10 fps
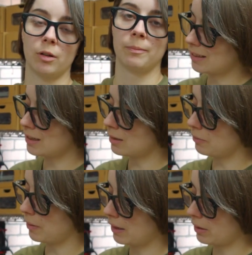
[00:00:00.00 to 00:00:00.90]
Any
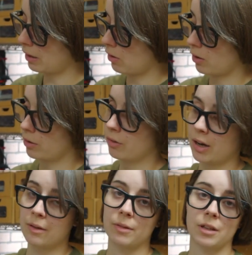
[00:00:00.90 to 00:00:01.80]
failing hard
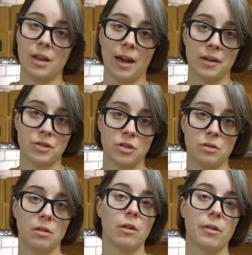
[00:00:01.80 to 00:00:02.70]
drive attached
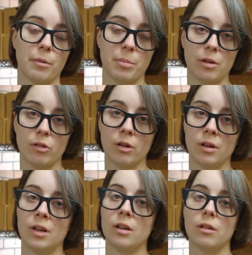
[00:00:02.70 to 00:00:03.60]
to your computer
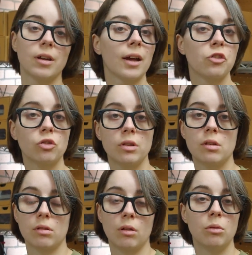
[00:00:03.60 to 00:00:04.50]
could actually
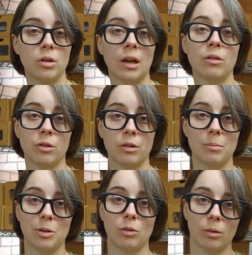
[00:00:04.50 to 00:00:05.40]
slow down your
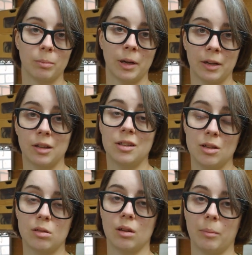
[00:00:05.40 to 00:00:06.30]
computer by a
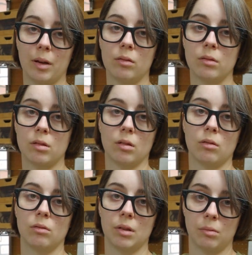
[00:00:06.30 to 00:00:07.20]
decent amount,
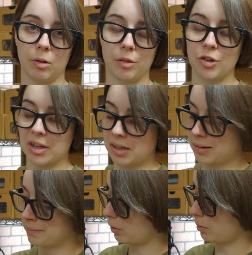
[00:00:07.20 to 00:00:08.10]
so it's worth
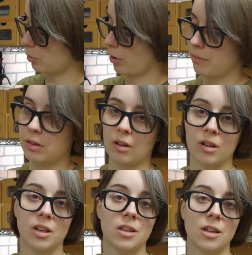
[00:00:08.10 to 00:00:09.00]
checking. Furthermore, if he's got
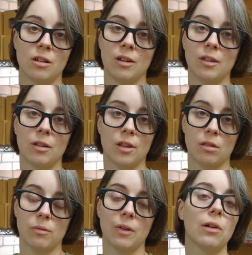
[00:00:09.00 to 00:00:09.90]
any data on there that's
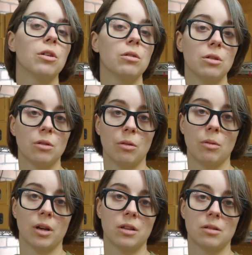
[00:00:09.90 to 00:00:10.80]
of value, you don't
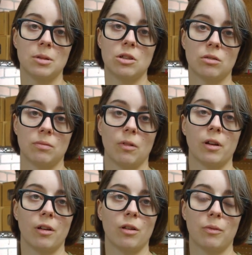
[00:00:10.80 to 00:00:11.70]
want it to be just
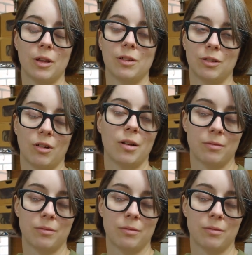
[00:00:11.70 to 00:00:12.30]
running on a failing drive.